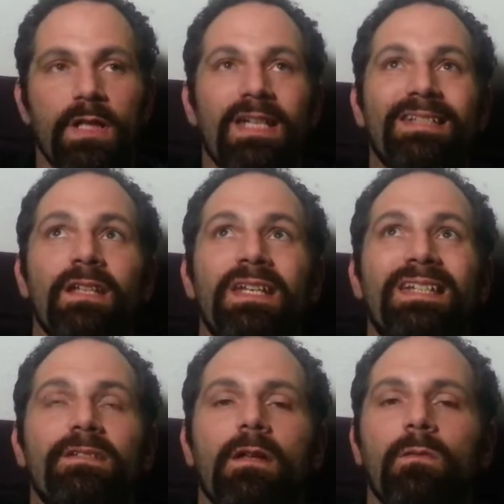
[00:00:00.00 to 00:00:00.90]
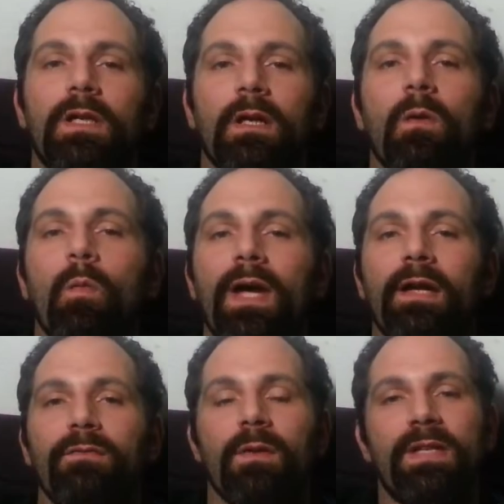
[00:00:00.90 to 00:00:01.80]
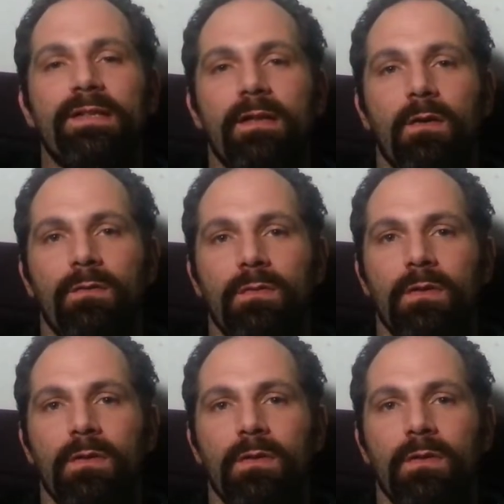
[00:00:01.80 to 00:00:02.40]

It's not accelerating away from itself.